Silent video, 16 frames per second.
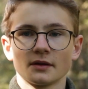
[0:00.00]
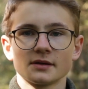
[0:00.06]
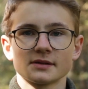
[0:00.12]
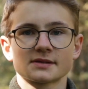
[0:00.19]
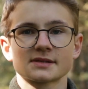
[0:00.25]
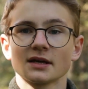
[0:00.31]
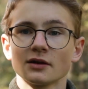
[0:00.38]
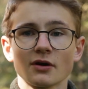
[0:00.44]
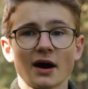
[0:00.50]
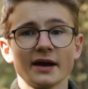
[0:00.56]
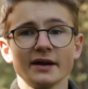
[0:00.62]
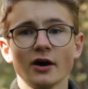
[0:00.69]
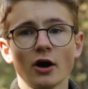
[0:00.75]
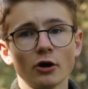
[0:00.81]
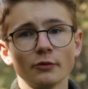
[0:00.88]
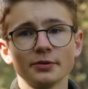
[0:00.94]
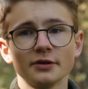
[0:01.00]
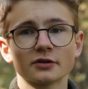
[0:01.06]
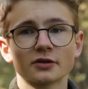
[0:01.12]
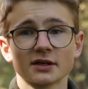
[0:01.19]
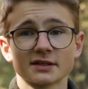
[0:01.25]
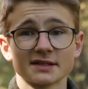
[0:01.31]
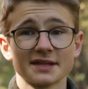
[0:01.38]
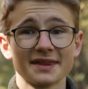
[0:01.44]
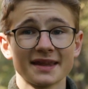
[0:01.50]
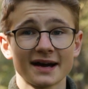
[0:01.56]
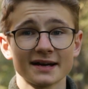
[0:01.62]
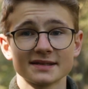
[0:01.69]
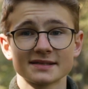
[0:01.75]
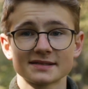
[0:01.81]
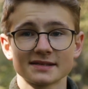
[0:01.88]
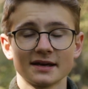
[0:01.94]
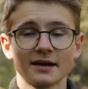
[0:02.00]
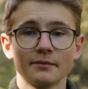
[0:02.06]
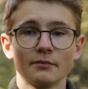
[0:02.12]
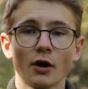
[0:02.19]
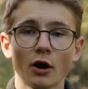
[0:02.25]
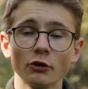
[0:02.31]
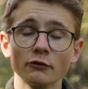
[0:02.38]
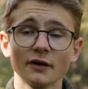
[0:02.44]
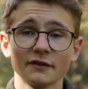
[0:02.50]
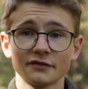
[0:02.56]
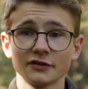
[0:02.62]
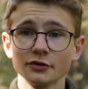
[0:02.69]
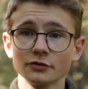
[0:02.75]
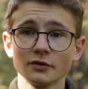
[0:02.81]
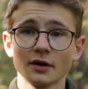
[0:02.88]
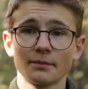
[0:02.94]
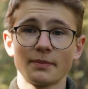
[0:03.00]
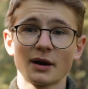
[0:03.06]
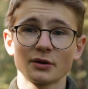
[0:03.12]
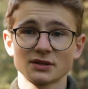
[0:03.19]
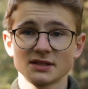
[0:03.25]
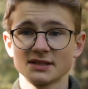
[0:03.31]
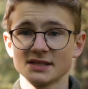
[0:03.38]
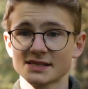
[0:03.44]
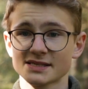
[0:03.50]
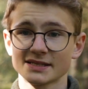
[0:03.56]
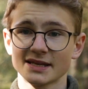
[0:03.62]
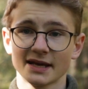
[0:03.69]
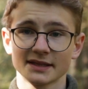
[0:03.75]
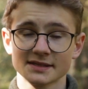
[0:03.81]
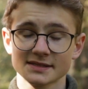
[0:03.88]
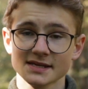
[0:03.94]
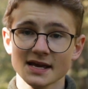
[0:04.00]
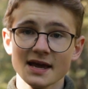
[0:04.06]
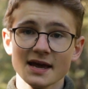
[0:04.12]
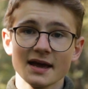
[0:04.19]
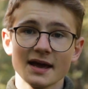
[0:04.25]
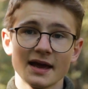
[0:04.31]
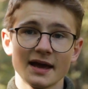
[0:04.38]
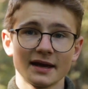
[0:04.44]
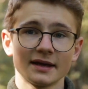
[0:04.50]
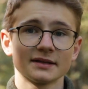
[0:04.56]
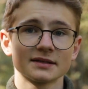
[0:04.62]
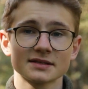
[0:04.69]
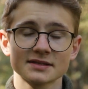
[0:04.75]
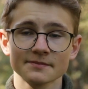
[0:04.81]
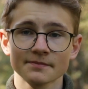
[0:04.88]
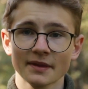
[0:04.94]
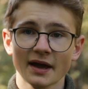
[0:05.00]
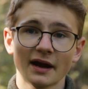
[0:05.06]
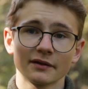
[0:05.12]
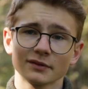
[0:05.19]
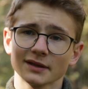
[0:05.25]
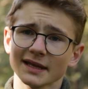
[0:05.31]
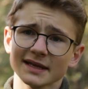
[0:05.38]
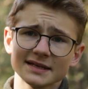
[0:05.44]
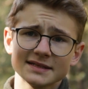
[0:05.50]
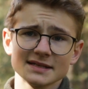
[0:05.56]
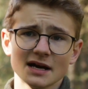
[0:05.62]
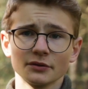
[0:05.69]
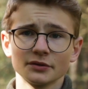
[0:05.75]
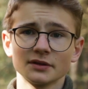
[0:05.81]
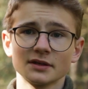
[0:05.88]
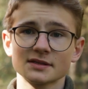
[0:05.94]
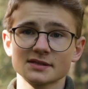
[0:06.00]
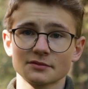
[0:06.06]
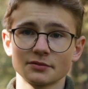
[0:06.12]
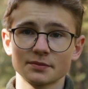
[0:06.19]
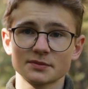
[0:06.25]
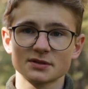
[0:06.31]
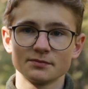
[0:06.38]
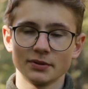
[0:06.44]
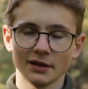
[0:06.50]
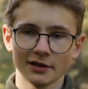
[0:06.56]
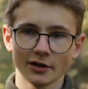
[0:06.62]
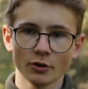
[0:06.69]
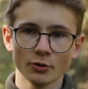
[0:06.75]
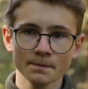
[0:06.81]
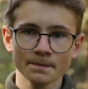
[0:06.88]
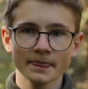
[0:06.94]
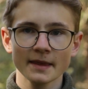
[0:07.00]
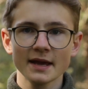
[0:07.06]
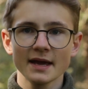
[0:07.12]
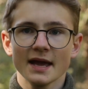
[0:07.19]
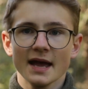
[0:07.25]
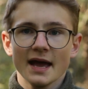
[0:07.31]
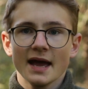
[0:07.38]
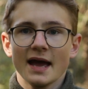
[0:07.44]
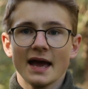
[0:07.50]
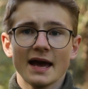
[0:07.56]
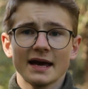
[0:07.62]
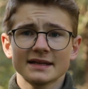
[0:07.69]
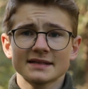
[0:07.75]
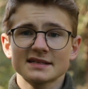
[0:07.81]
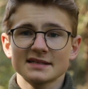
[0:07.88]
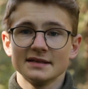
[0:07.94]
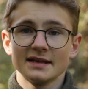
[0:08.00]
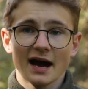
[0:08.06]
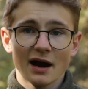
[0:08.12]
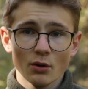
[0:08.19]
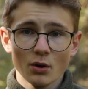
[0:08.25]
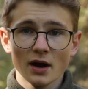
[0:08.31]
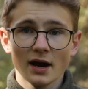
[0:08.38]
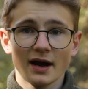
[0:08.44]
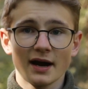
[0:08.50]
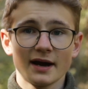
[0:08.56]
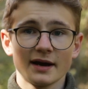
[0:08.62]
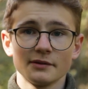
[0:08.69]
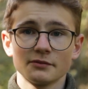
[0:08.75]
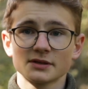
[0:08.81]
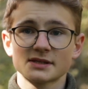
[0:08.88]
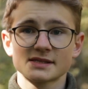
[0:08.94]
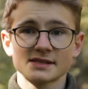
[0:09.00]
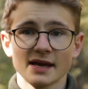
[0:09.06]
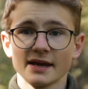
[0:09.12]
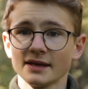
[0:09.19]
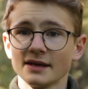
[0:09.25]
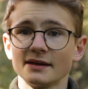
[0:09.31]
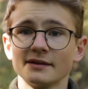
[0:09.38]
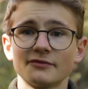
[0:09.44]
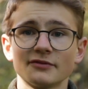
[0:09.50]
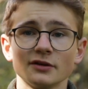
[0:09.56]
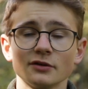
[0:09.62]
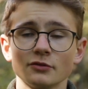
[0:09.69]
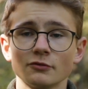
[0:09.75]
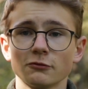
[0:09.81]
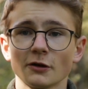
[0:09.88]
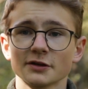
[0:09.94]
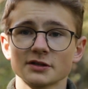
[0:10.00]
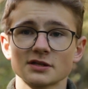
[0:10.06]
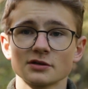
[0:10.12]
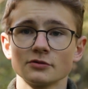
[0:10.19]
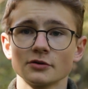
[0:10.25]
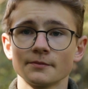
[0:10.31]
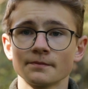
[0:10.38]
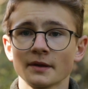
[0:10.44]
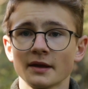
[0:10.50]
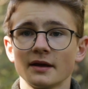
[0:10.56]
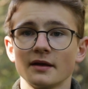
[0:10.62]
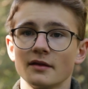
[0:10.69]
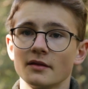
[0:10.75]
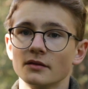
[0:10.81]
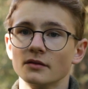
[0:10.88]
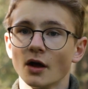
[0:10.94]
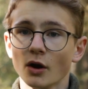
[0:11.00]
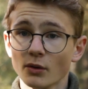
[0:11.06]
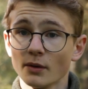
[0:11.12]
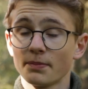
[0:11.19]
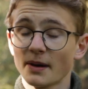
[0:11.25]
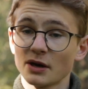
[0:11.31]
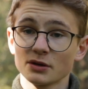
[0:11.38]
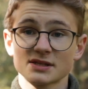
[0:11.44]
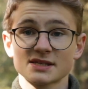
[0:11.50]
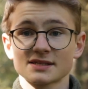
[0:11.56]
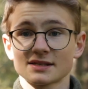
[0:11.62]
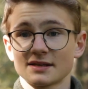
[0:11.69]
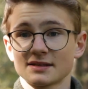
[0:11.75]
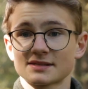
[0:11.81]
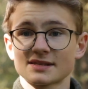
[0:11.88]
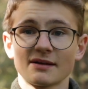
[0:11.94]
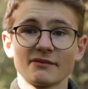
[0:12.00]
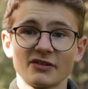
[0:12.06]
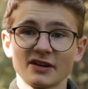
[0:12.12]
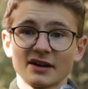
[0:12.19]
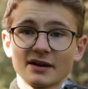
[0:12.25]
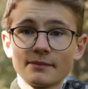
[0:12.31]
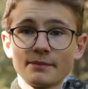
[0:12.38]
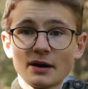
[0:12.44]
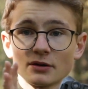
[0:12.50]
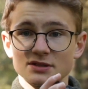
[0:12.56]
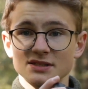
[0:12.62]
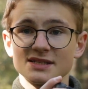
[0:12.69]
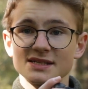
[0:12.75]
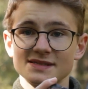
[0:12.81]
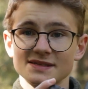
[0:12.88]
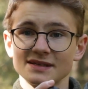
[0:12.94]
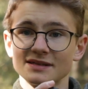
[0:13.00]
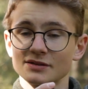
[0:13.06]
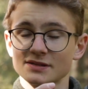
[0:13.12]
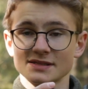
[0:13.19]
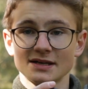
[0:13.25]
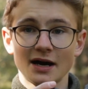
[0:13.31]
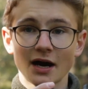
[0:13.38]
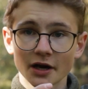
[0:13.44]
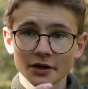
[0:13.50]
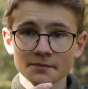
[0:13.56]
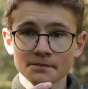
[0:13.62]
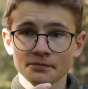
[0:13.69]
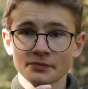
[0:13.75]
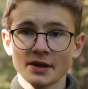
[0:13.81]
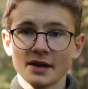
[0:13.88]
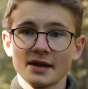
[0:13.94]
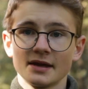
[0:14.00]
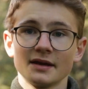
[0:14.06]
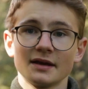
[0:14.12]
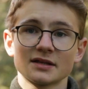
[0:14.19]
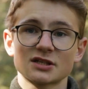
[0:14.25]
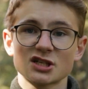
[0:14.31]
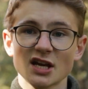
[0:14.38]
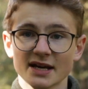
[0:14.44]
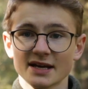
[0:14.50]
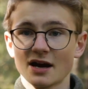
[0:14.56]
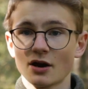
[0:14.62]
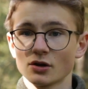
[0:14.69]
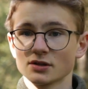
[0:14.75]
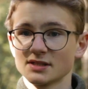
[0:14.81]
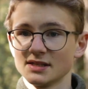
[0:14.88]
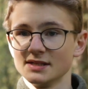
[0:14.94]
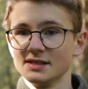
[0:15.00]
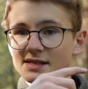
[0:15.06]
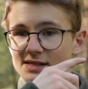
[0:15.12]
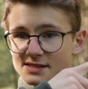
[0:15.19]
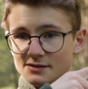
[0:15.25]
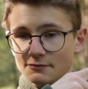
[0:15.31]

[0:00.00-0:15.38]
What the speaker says: So I hope you got a nice overview about this lens, and I will link it down in the description below. And now I would say, if you want to know about something about this EOS R, check out this